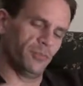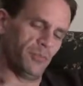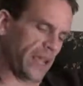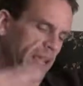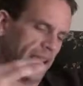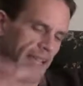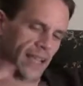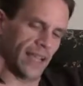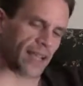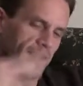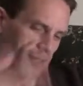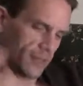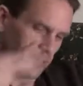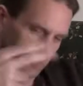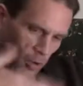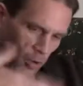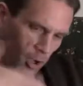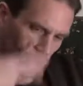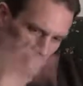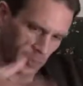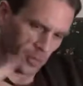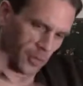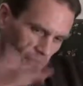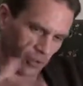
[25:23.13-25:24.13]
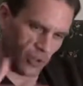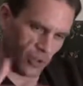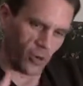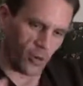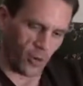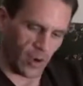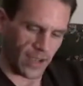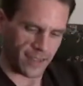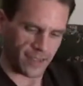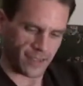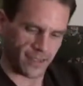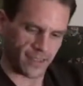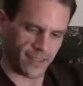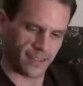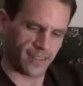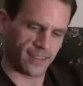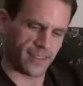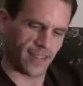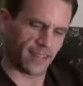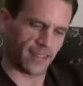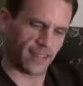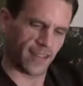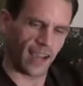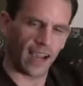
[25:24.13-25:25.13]
ping multiple
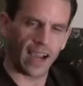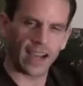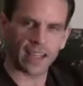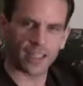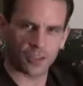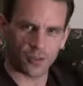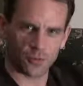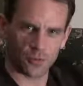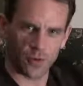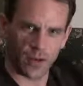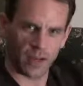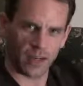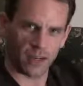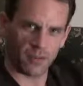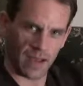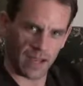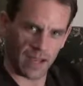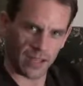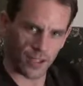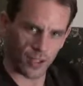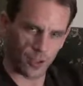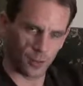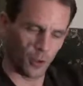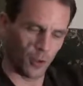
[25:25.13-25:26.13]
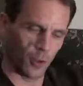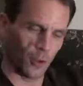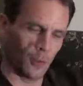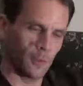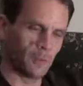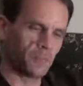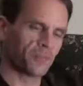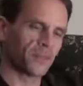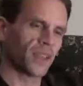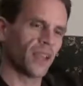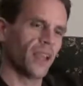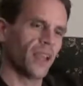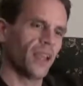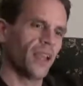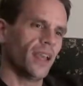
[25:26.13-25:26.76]
requests at the highest rate imaginable,